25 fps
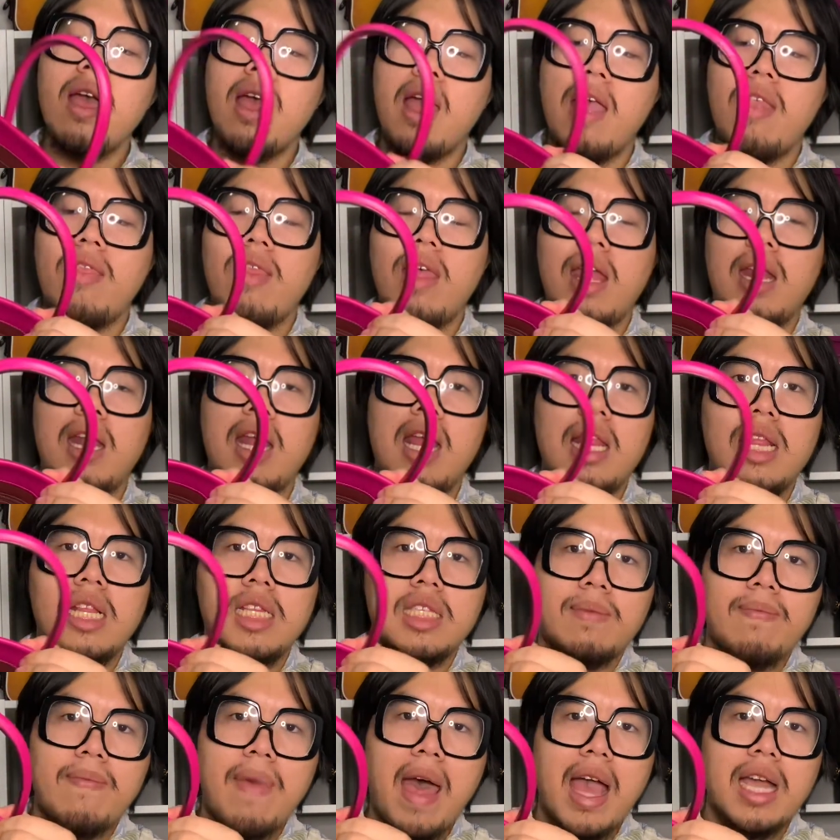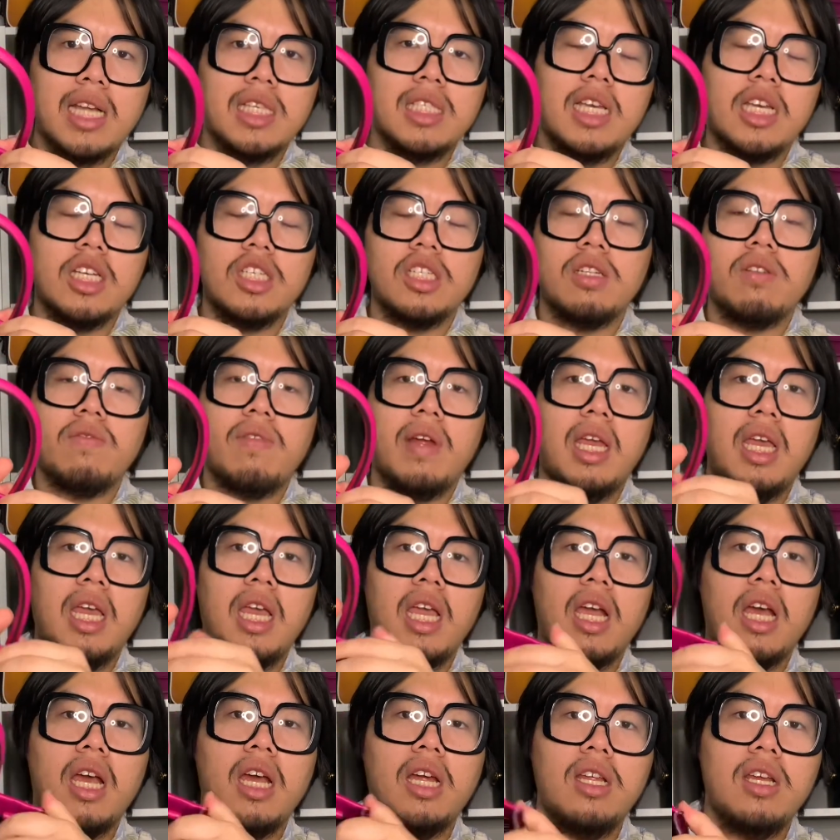And then in this back section right
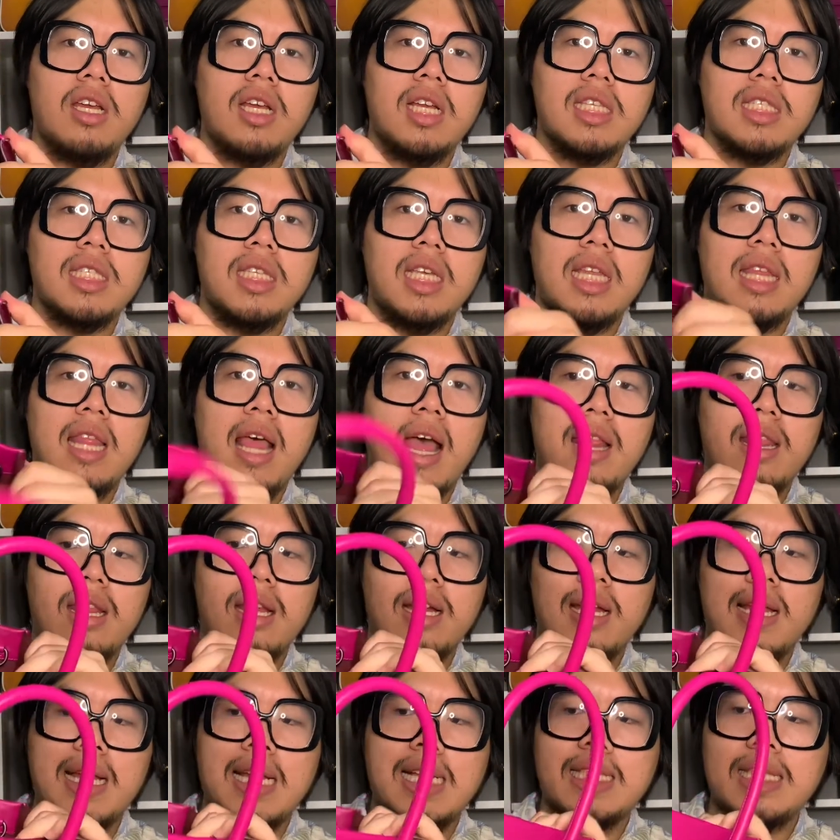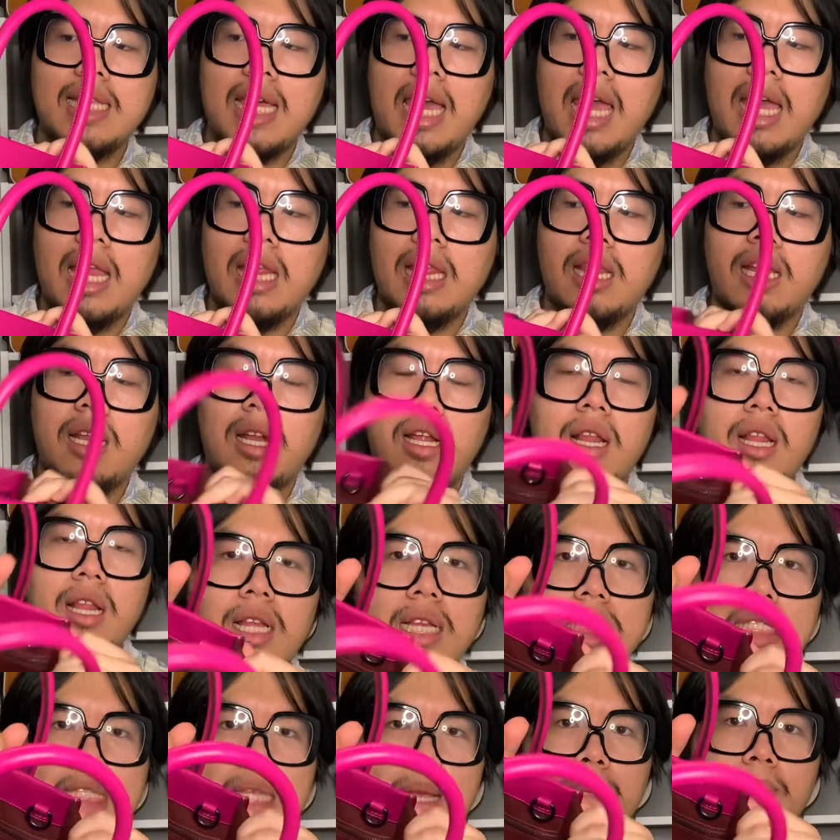here, you can see that there is a little
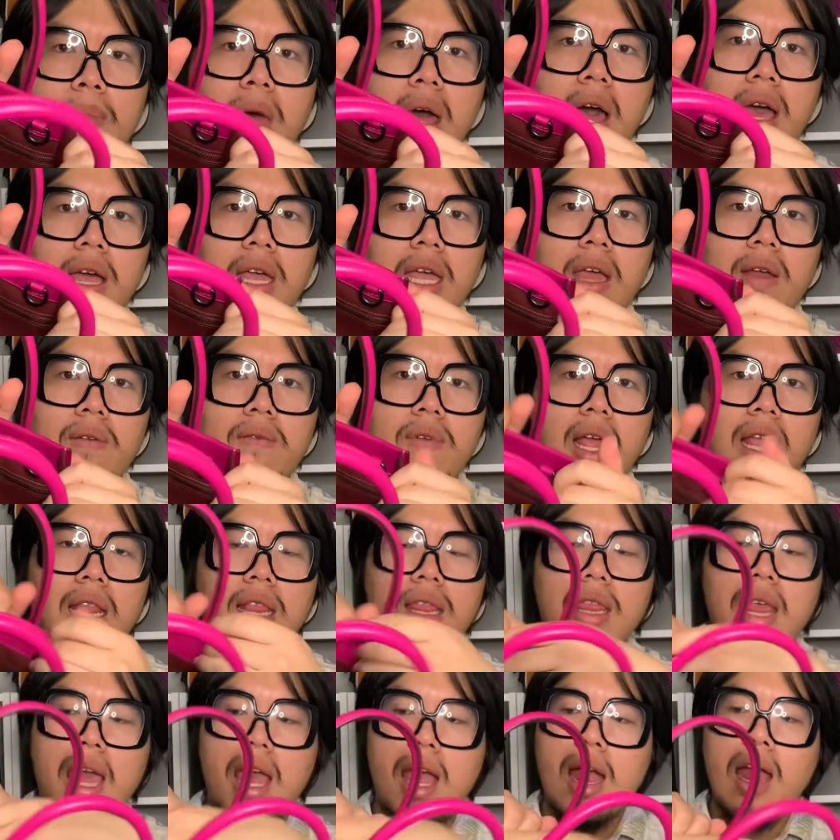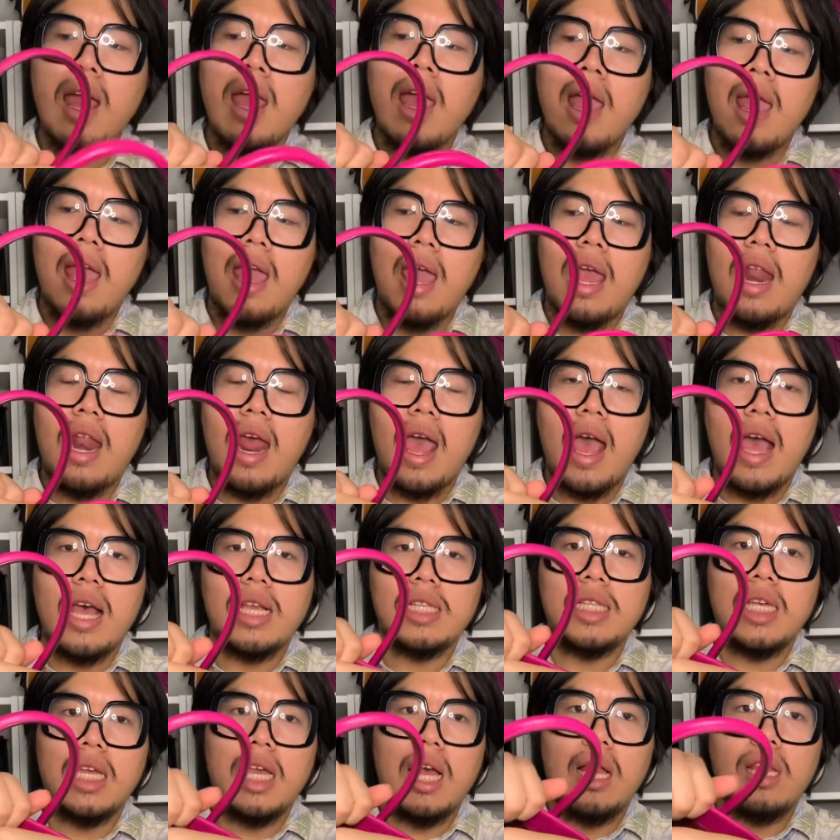zip pocket right there. And it
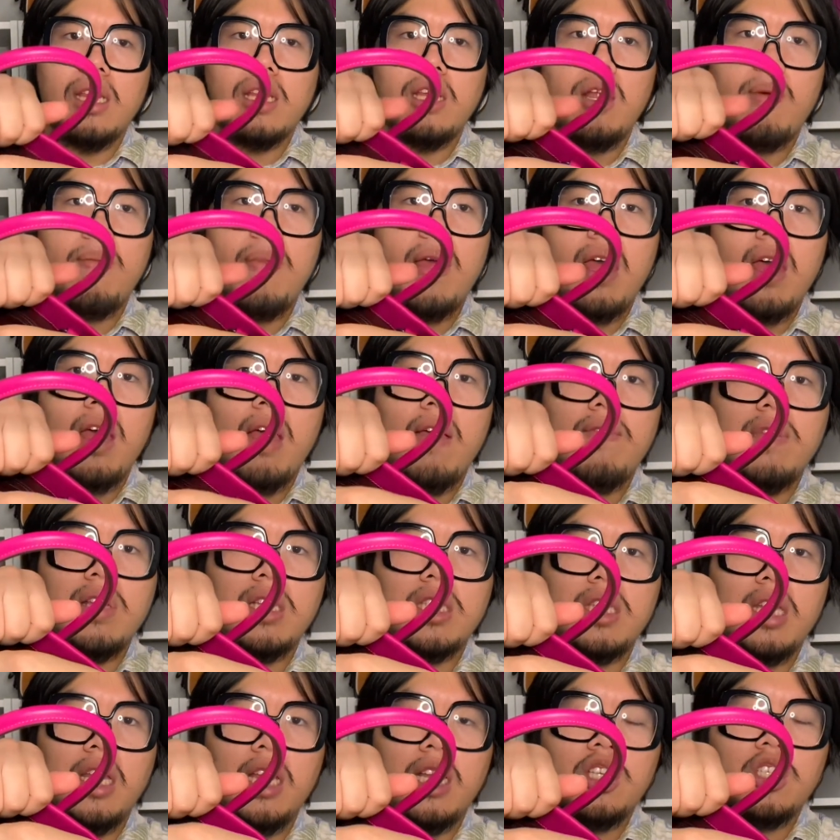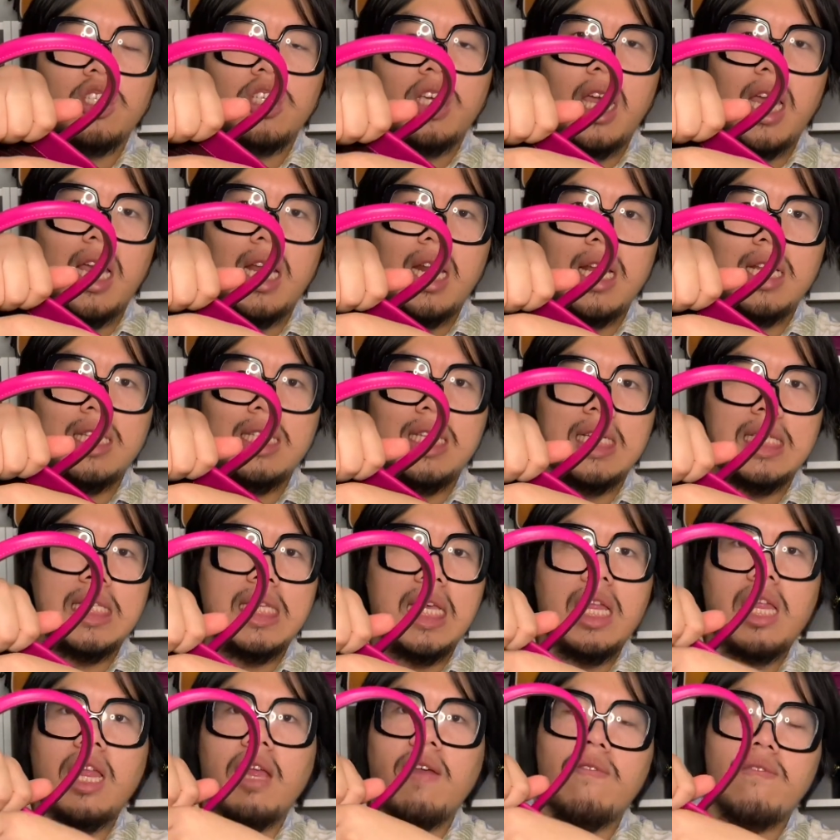has like a little bit of this like chain
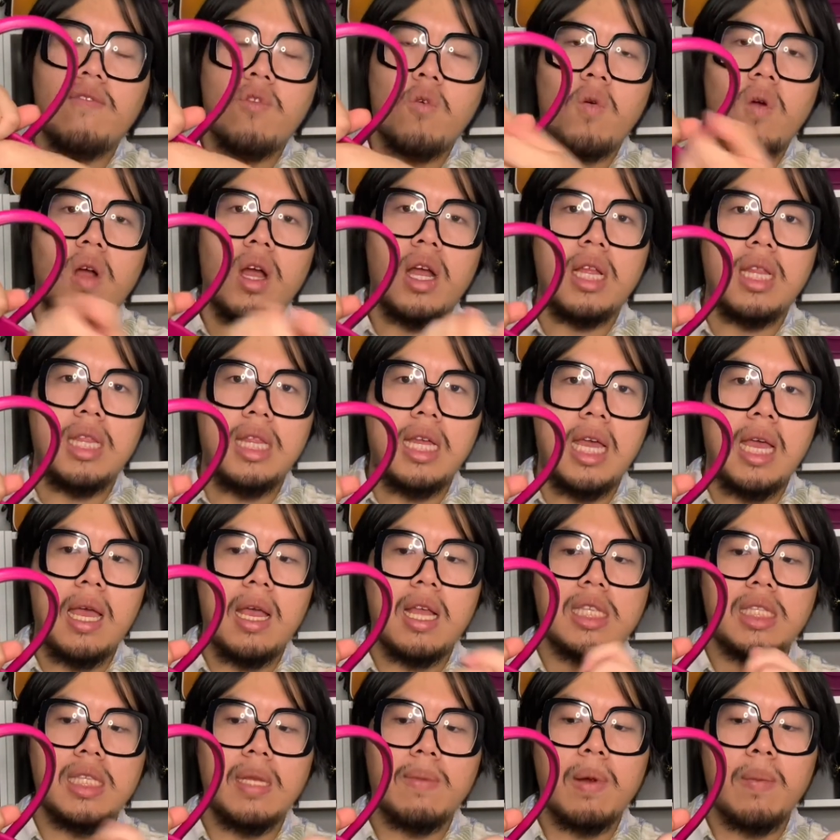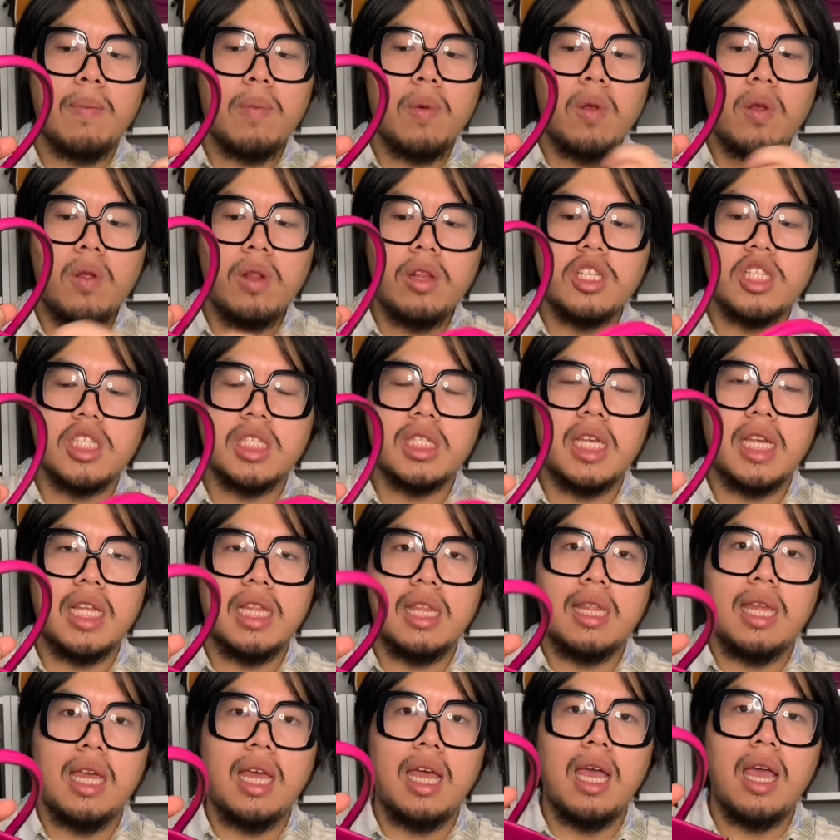detailing for the zipper pull, just like
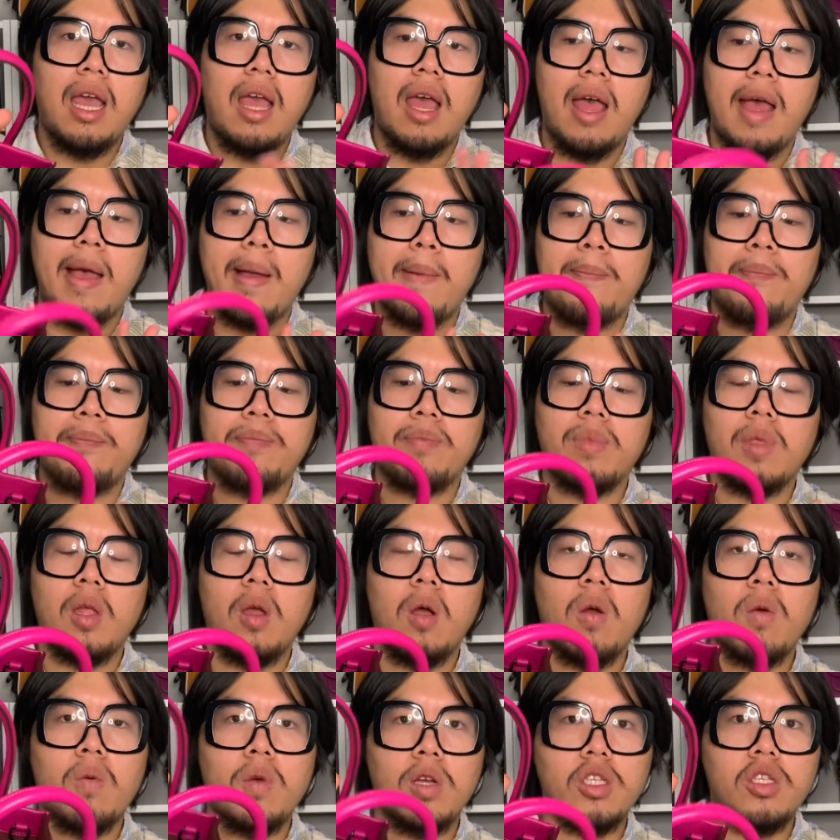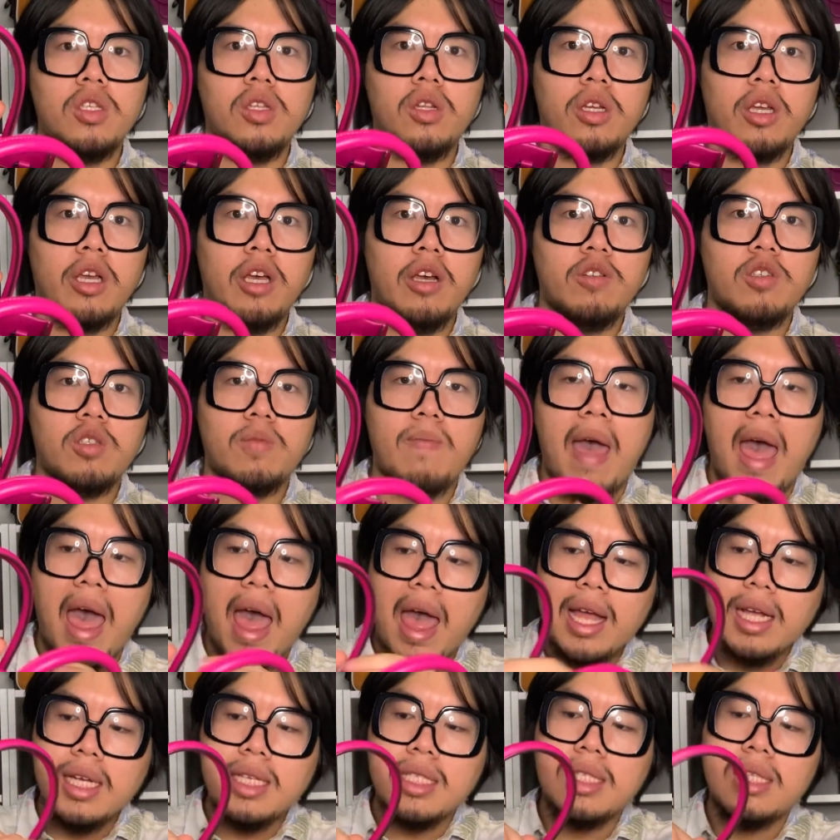the original Coach
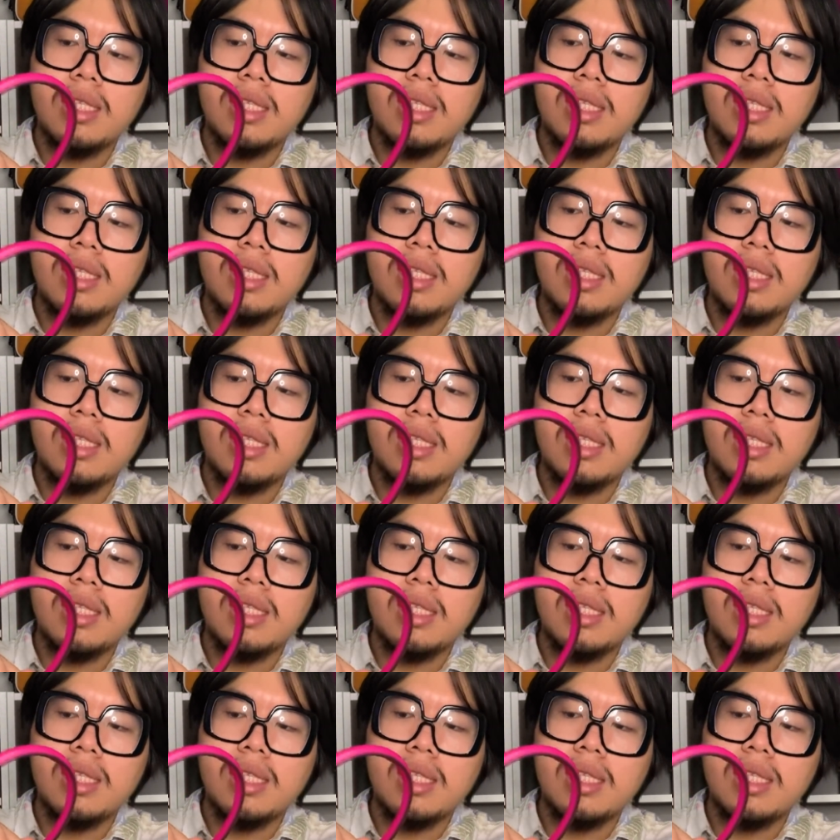bags.